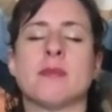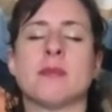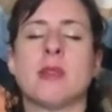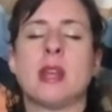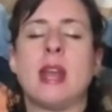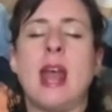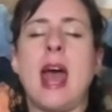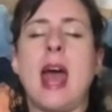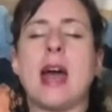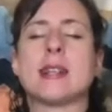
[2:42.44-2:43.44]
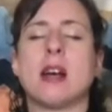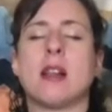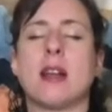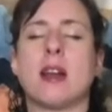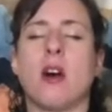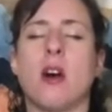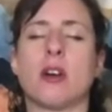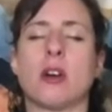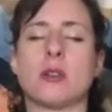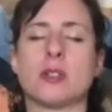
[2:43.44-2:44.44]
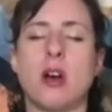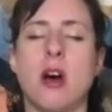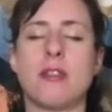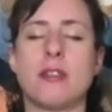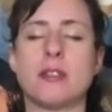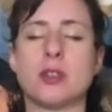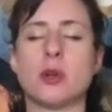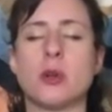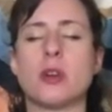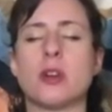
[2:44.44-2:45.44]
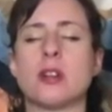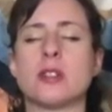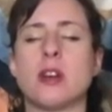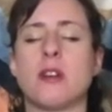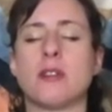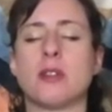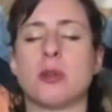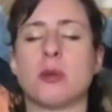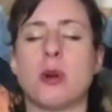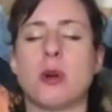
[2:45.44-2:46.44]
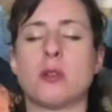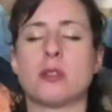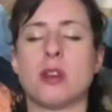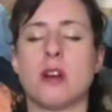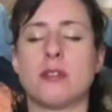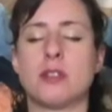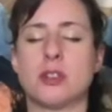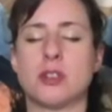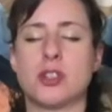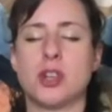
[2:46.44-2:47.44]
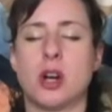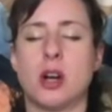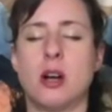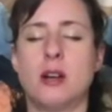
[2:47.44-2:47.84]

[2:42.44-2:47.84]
And then exhale, let it all go. Soften the shoulders, soften the throat, soften your jaw.